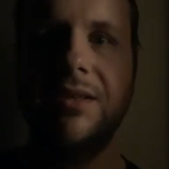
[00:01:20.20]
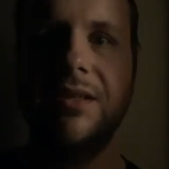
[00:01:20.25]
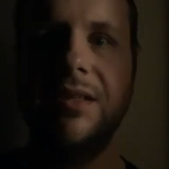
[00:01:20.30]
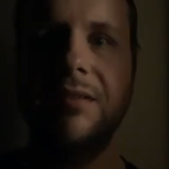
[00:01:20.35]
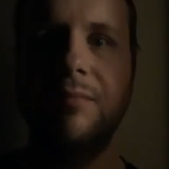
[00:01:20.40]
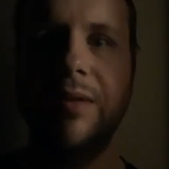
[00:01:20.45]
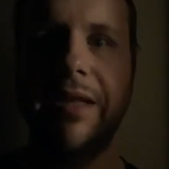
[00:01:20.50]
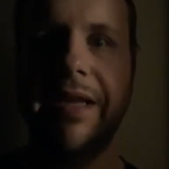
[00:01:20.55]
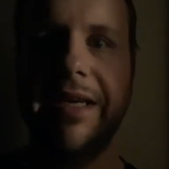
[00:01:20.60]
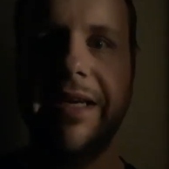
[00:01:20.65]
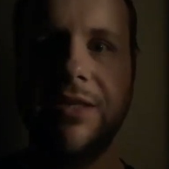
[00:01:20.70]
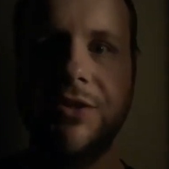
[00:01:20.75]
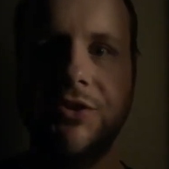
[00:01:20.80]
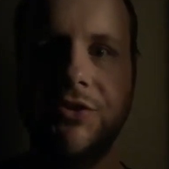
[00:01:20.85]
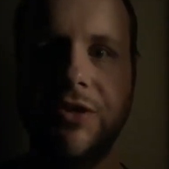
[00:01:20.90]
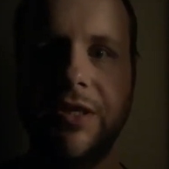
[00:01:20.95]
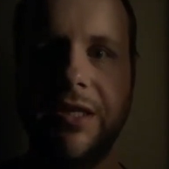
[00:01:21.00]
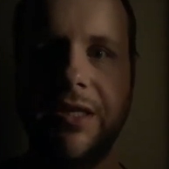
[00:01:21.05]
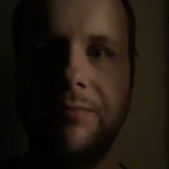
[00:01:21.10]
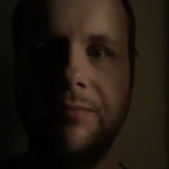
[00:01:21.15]
the Black
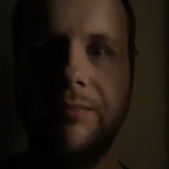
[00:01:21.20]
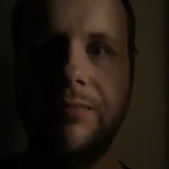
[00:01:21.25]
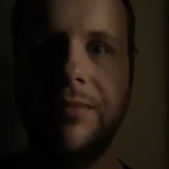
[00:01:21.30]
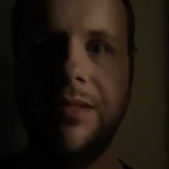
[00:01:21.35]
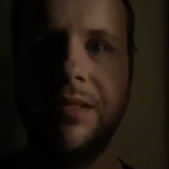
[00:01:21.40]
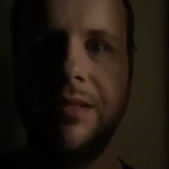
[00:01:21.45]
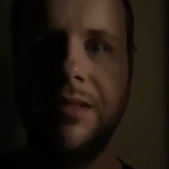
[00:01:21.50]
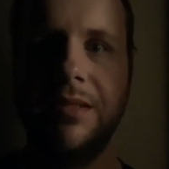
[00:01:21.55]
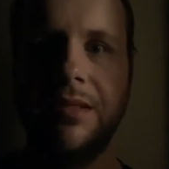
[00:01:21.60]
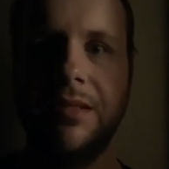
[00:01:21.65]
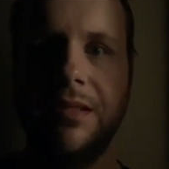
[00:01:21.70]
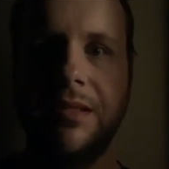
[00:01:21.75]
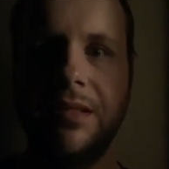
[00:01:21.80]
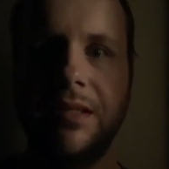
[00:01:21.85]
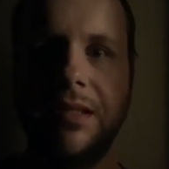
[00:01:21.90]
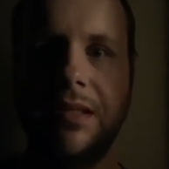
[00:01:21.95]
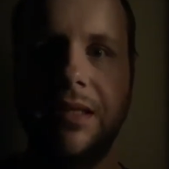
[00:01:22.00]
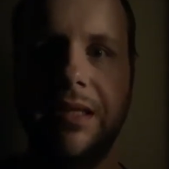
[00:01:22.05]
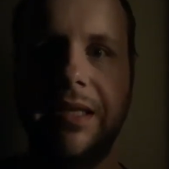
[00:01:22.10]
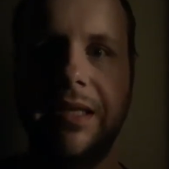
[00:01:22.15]
Dream.
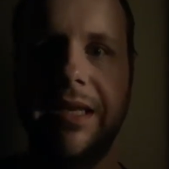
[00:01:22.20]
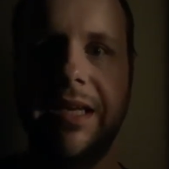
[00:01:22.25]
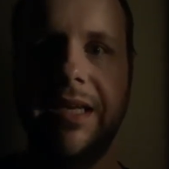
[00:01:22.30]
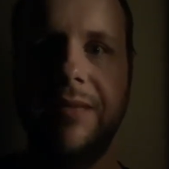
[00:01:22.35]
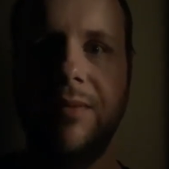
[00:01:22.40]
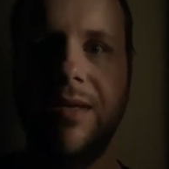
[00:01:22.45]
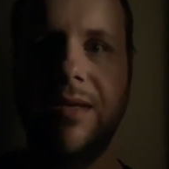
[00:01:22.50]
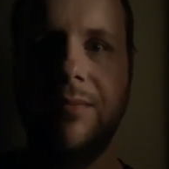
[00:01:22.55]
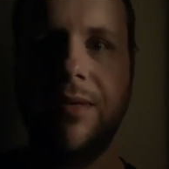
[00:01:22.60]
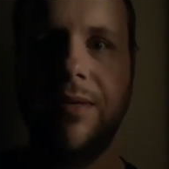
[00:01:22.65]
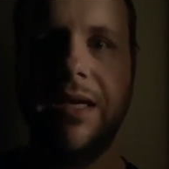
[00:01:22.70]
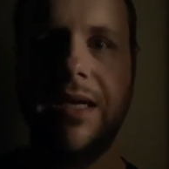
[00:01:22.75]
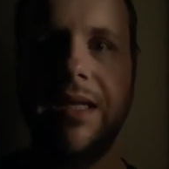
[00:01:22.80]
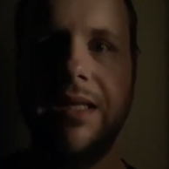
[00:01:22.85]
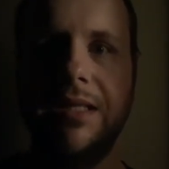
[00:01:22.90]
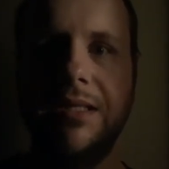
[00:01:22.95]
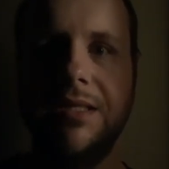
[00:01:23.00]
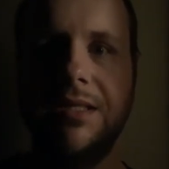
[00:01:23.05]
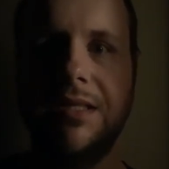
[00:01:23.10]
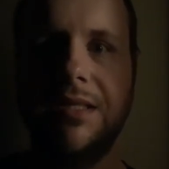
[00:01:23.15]
The name
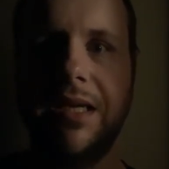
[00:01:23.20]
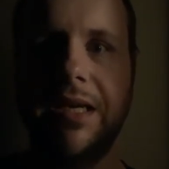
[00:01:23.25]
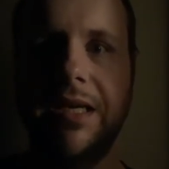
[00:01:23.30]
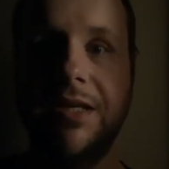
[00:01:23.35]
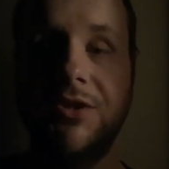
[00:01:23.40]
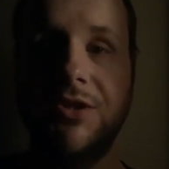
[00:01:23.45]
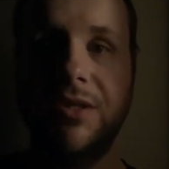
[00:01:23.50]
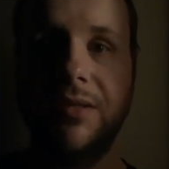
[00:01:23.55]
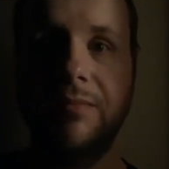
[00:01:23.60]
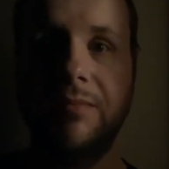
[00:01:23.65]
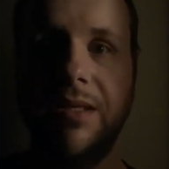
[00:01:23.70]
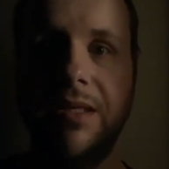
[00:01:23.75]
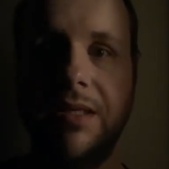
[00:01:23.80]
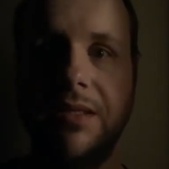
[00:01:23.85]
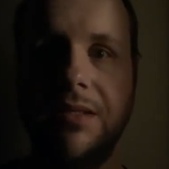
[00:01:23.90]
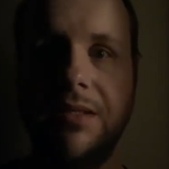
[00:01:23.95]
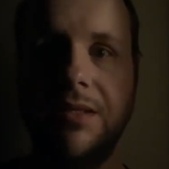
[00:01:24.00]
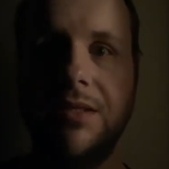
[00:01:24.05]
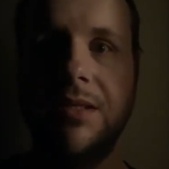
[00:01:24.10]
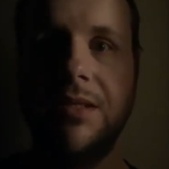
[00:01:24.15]
Epiales actually
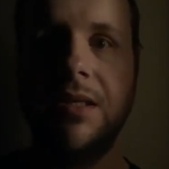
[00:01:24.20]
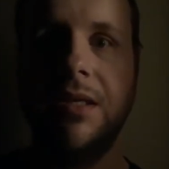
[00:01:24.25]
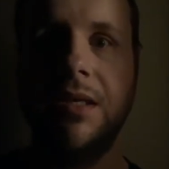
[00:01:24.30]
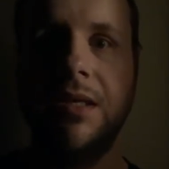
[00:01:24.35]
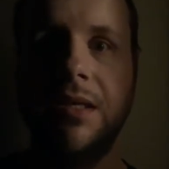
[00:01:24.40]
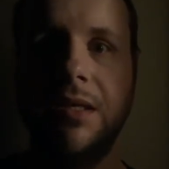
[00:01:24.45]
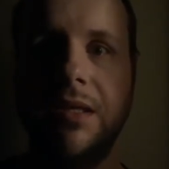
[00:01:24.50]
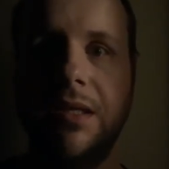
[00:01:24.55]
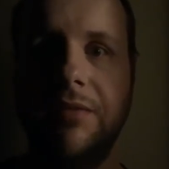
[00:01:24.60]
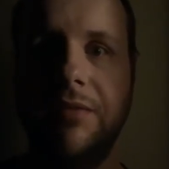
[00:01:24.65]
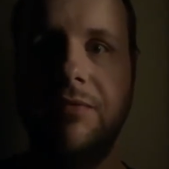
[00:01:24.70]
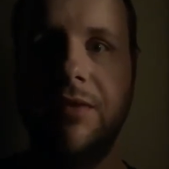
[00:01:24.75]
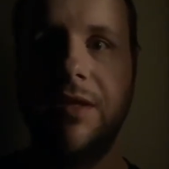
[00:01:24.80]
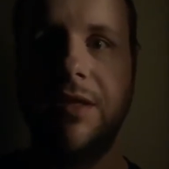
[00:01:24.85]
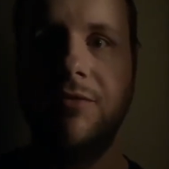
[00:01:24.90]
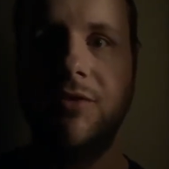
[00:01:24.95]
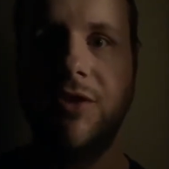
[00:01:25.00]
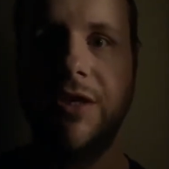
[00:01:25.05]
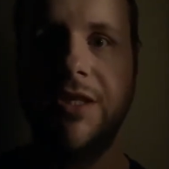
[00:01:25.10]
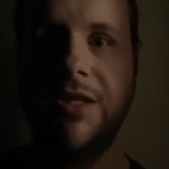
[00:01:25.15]
means the
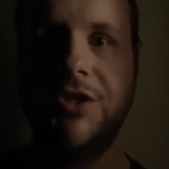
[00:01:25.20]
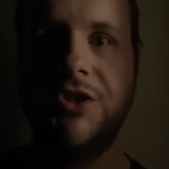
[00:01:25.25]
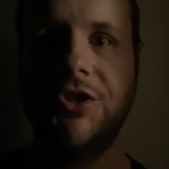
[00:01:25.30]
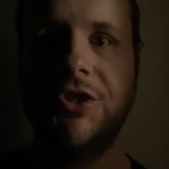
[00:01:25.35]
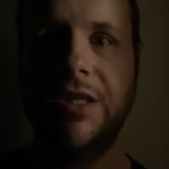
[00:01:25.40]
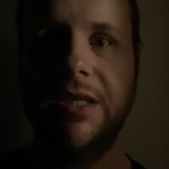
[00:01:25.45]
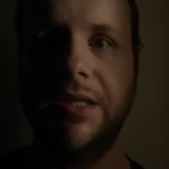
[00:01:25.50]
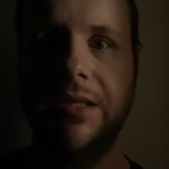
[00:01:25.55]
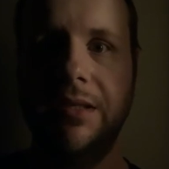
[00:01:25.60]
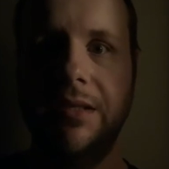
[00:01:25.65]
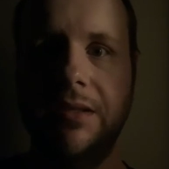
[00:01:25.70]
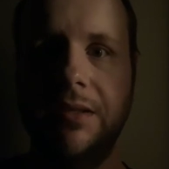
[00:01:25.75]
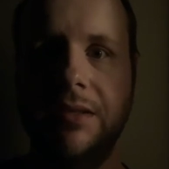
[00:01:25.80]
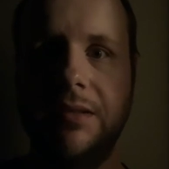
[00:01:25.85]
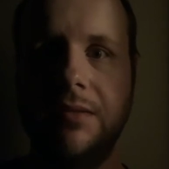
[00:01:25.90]
feverish chill.